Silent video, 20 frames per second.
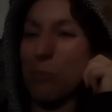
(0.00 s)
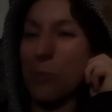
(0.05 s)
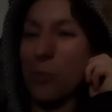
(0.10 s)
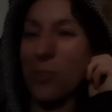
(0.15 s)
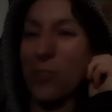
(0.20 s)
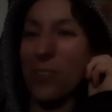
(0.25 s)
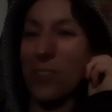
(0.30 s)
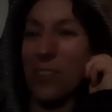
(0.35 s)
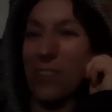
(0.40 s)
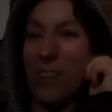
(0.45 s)

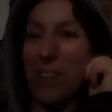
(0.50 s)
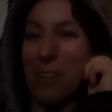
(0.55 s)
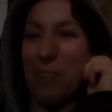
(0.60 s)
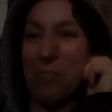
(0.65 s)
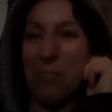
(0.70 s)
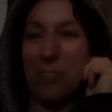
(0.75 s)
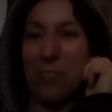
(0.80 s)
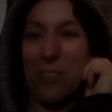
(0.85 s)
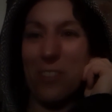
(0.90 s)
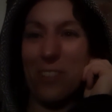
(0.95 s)
that I
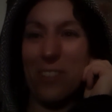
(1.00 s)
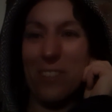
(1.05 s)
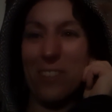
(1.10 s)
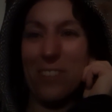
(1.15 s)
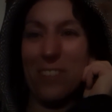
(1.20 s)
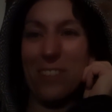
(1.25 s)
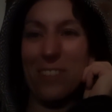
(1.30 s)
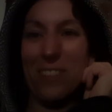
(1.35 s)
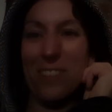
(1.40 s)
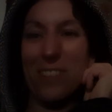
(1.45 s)
will
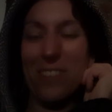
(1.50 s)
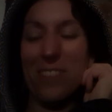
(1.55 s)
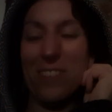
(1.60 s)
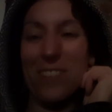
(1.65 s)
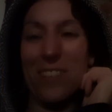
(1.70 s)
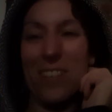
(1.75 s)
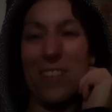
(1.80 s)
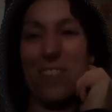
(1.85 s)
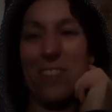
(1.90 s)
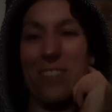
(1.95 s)

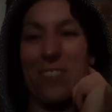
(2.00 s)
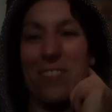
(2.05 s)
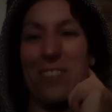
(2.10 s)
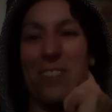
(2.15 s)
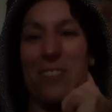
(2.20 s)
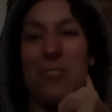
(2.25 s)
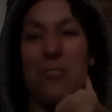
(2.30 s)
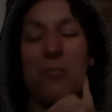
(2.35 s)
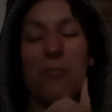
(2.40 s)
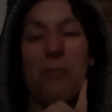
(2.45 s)
set in the
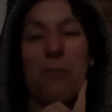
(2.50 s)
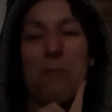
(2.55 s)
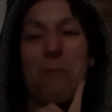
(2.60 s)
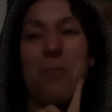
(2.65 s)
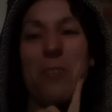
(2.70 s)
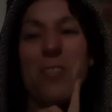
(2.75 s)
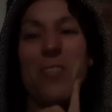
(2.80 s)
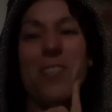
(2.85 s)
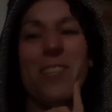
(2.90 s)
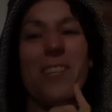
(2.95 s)

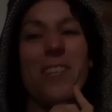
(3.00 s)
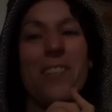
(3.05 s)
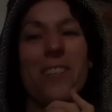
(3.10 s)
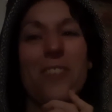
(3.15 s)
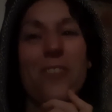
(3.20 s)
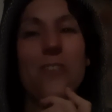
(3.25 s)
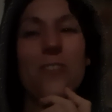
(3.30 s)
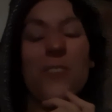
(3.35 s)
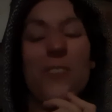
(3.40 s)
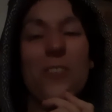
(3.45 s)
descriptions in
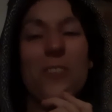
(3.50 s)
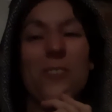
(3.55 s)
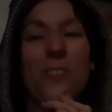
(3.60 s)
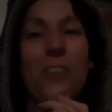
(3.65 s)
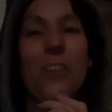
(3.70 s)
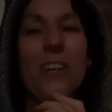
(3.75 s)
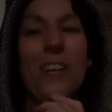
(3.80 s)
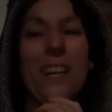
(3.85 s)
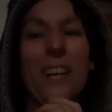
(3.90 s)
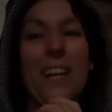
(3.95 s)
this video.
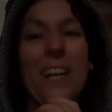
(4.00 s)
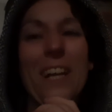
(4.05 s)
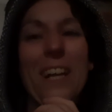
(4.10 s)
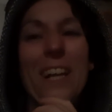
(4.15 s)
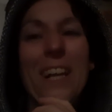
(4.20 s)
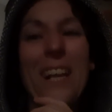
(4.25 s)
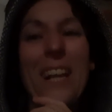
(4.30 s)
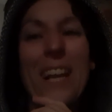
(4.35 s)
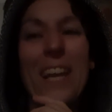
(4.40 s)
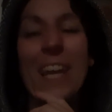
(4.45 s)

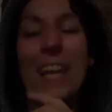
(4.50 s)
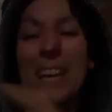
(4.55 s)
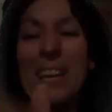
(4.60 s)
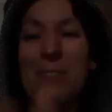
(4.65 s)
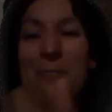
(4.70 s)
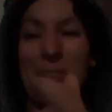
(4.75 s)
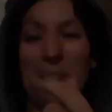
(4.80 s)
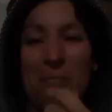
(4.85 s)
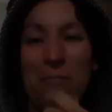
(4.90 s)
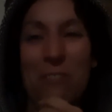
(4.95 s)
Like
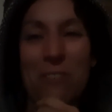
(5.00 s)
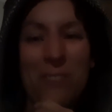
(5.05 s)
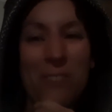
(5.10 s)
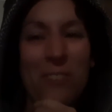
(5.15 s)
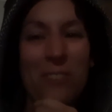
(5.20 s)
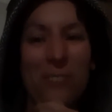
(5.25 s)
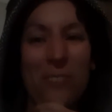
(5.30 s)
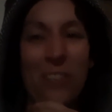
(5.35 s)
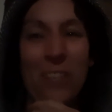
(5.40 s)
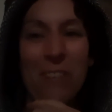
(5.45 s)
my
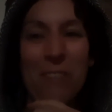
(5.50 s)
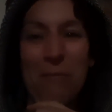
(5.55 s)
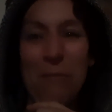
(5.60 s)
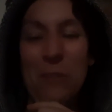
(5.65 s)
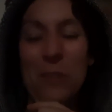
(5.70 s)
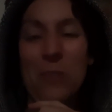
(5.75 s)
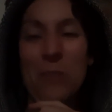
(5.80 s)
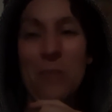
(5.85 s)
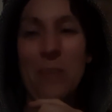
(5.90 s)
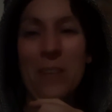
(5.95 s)
video, give me
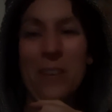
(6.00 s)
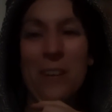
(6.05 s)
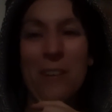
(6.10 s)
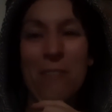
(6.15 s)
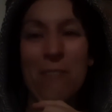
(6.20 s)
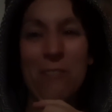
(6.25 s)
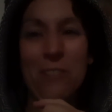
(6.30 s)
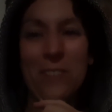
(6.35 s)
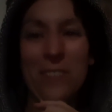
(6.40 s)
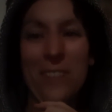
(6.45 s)
some
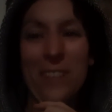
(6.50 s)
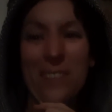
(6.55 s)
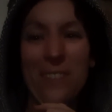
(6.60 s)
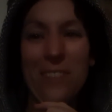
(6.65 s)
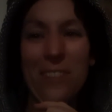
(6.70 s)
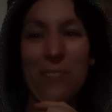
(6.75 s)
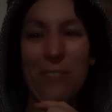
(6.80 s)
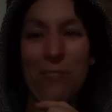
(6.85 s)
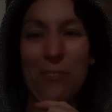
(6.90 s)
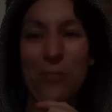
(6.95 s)
love with that
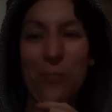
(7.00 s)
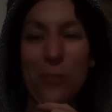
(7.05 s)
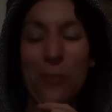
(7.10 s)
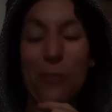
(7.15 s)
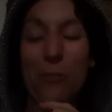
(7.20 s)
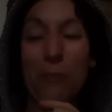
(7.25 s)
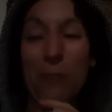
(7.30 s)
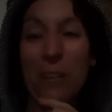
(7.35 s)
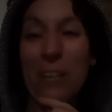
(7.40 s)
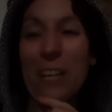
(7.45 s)
if you
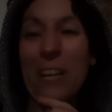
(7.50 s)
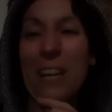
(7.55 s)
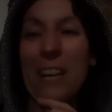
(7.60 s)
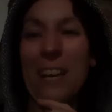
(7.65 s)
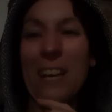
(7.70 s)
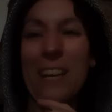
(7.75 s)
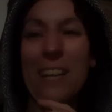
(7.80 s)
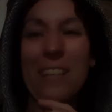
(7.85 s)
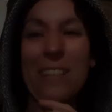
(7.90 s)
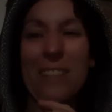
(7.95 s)
really
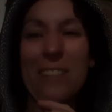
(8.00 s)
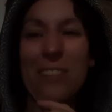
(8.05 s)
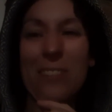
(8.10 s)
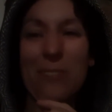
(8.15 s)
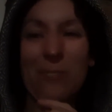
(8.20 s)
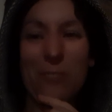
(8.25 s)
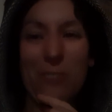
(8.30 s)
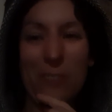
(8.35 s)
like it,